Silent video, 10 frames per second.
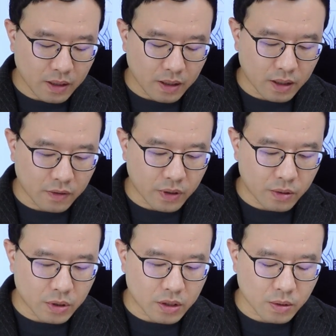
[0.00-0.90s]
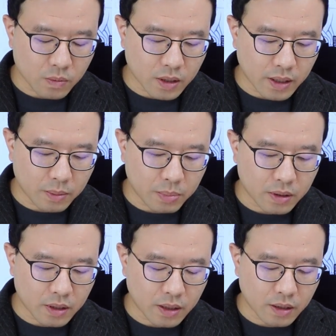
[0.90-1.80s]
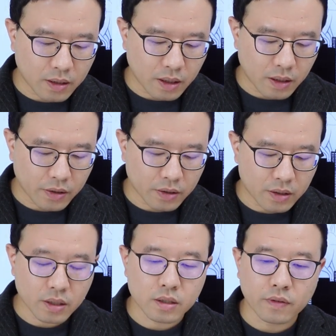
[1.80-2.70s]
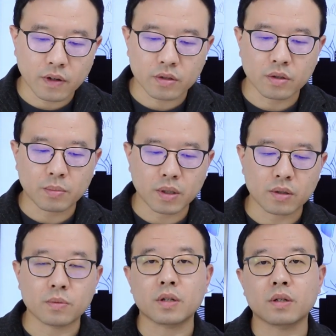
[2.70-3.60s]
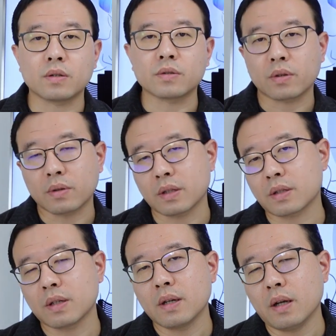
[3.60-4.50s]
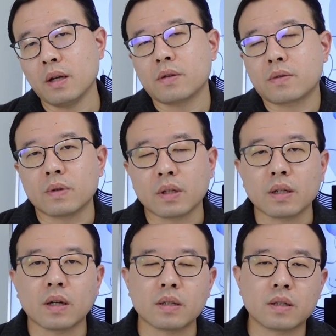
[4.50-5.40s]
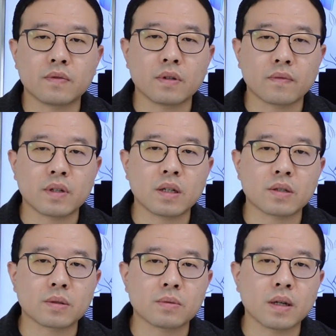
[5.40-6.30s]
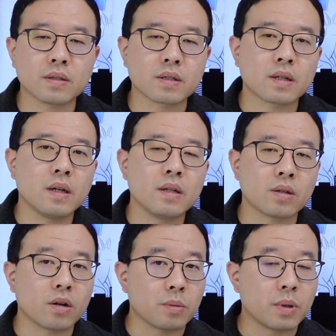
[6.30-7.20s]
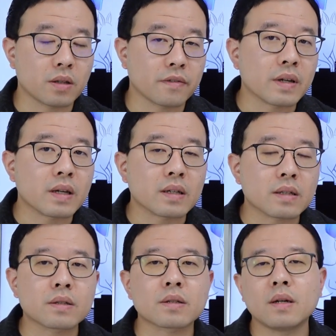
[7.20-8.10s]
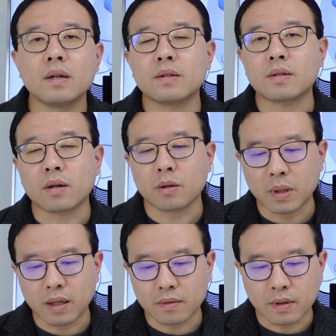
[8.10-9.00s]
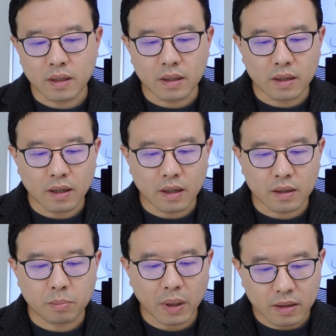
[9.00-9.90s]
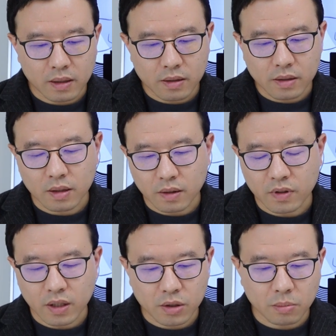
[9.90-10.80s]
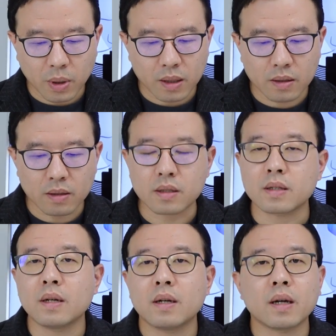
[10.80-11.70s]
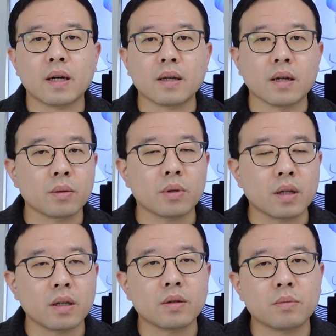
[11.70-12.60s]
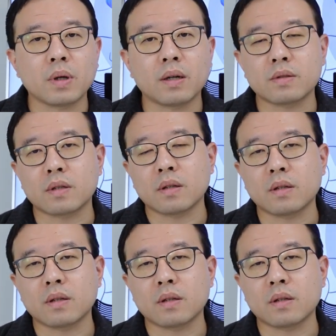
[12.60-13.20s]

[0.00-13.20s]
And a very recent one happened in 13th of October. So we're going to go through these 3 different invitation rounds, talk about the figures, talk about the patterns, invitation patterns, and a little about